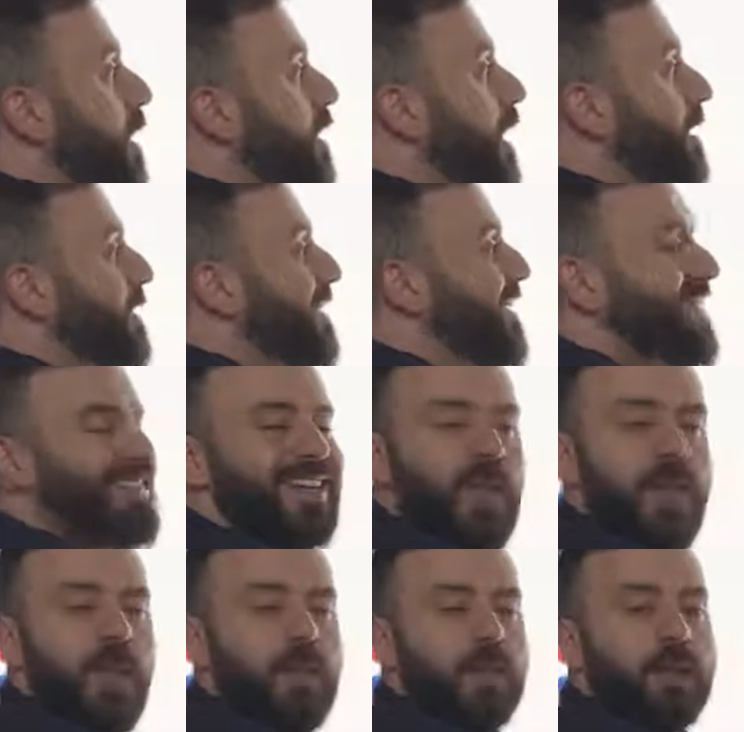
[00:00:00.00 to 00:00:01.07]
That they
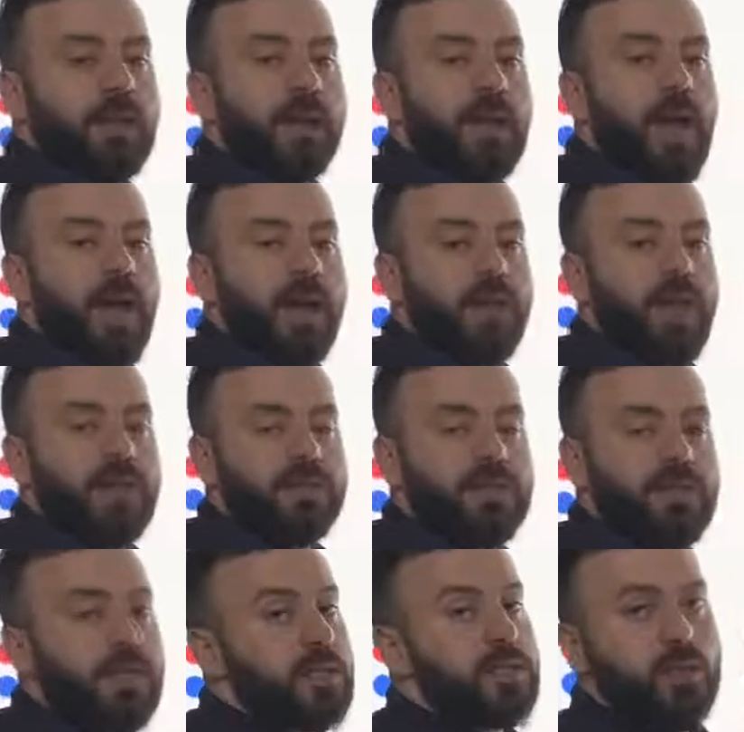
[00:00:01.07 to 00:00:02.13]
take the 9 as a
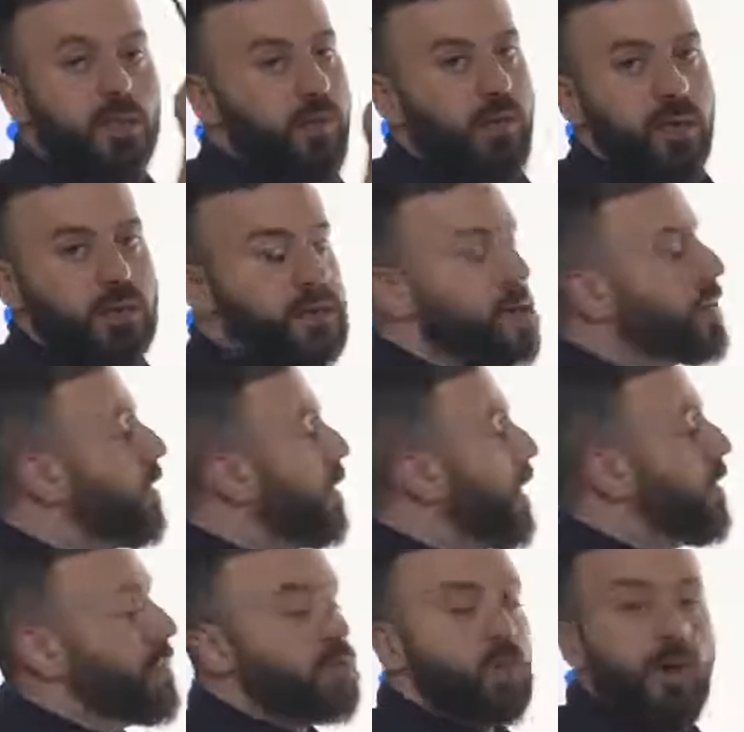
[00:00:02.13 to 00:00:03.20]
radius. No, of course not. The
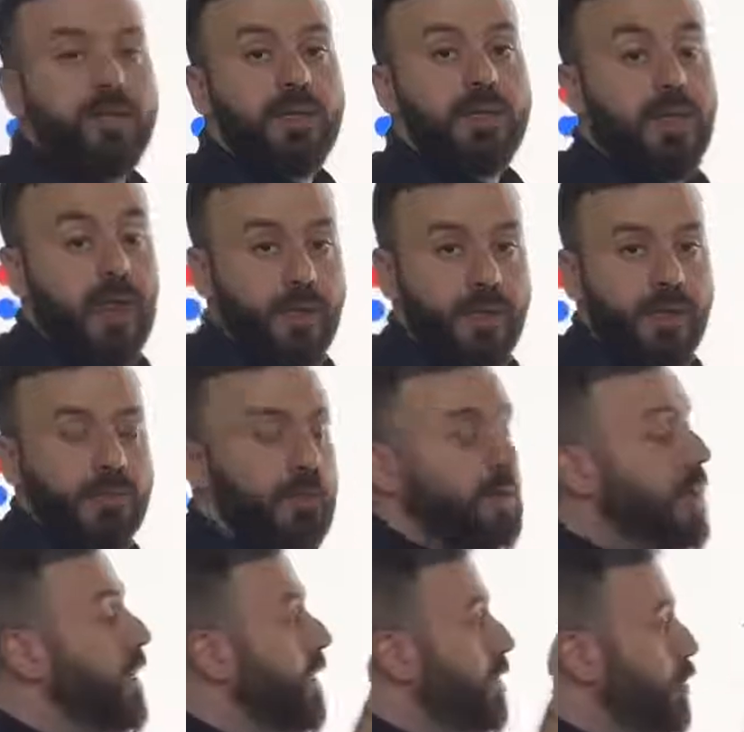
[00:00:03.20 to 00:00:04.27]
9 is what? The
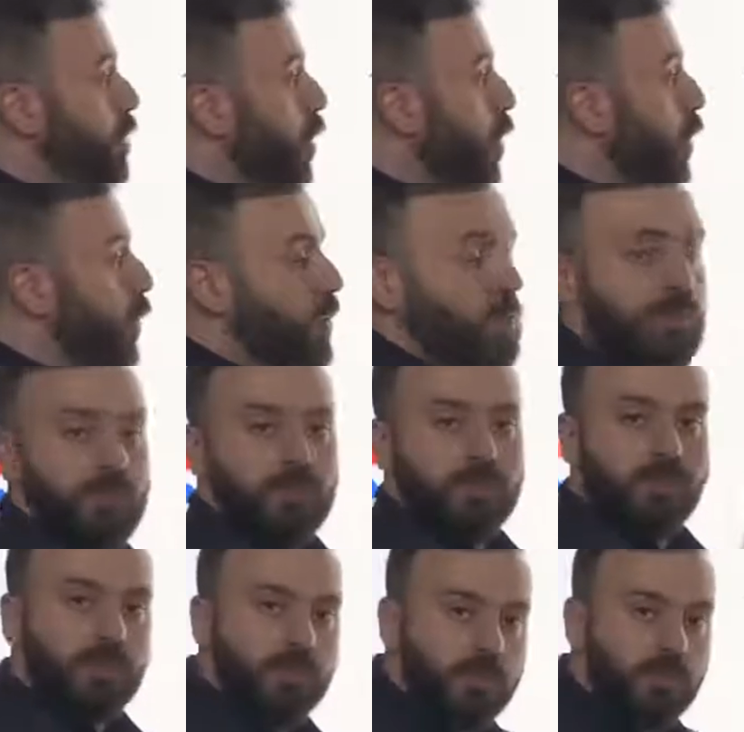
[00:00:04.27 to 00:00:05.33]
diameter. So
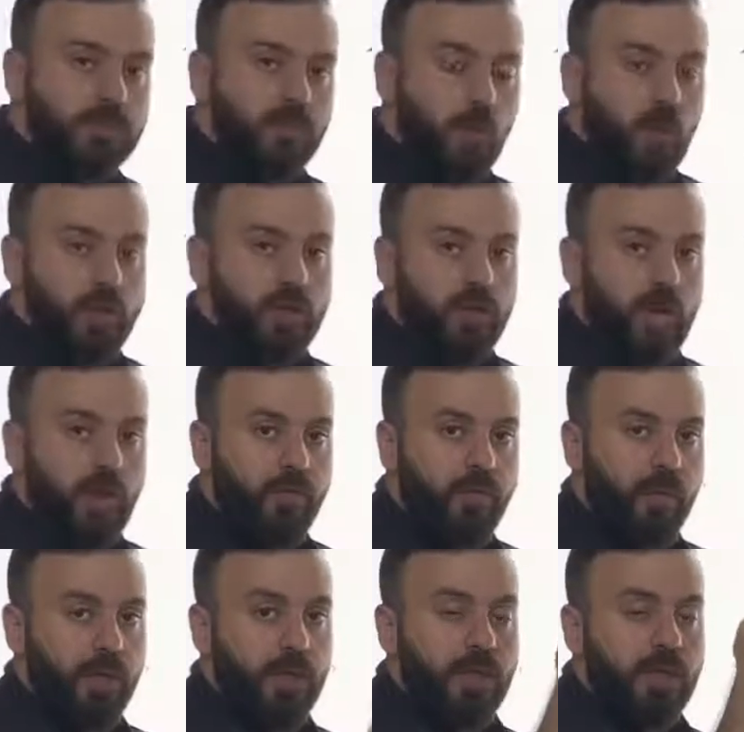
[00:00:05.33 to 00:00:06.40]
watch
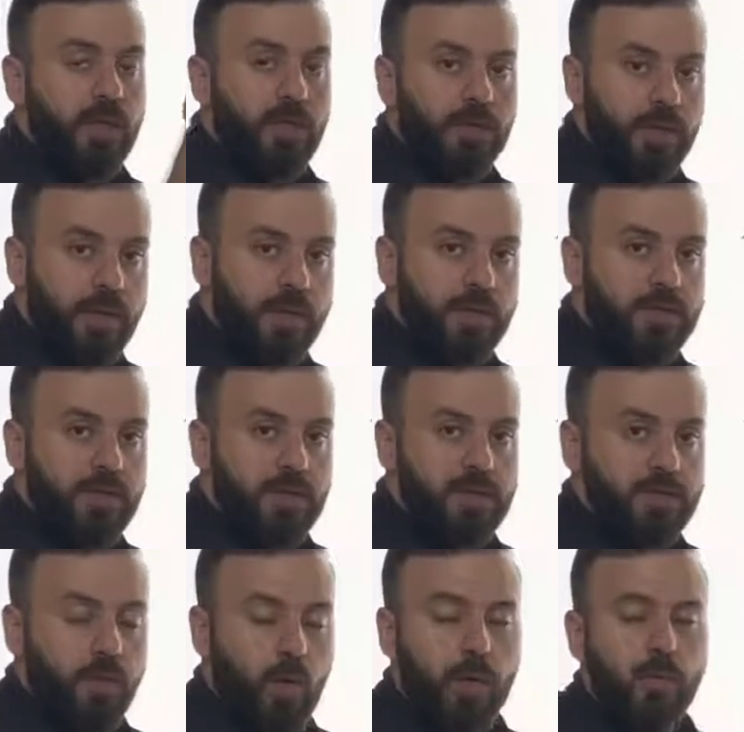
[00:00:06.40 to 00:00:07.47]
carefully. The radius here
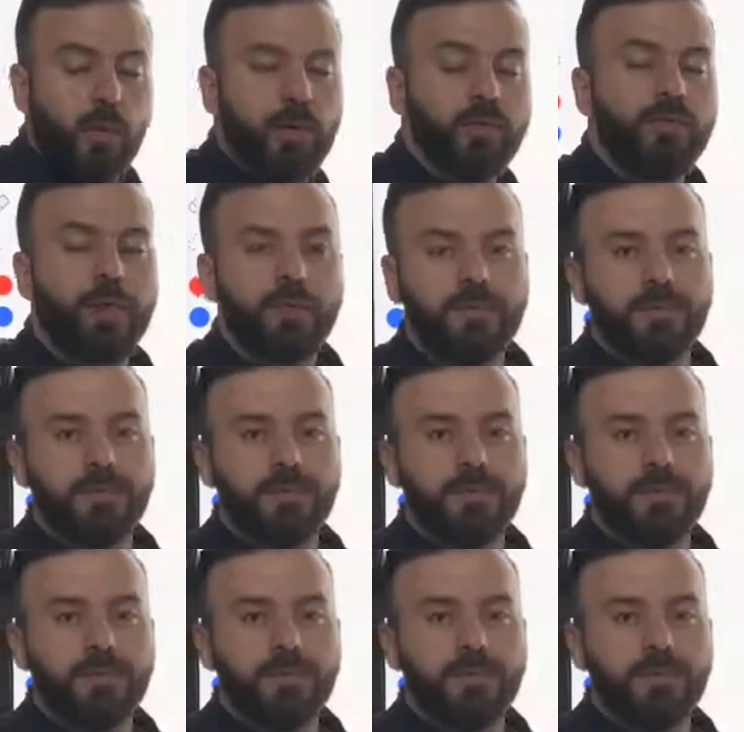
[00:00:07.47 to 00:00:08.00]
is 4.5.